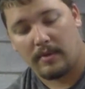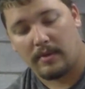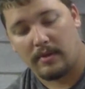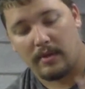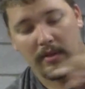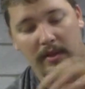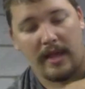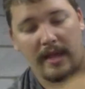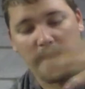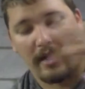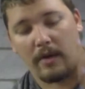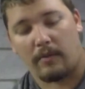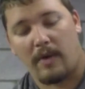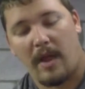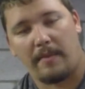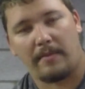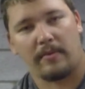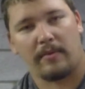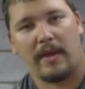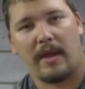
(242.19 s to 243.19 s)
The line got
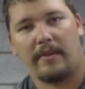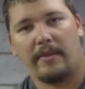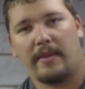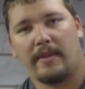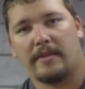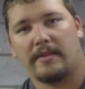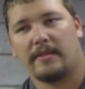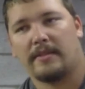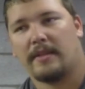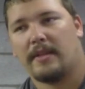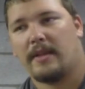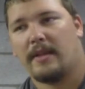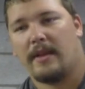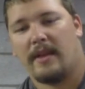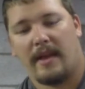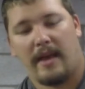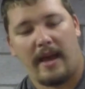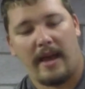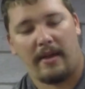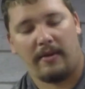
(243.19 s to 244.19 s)
wrapped around this.
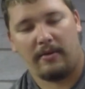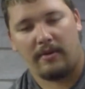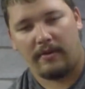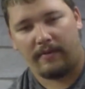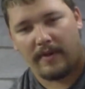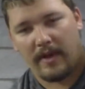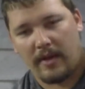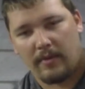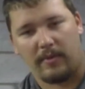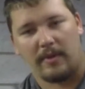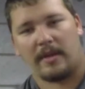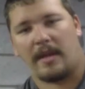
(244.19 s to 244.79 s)
I don't know if I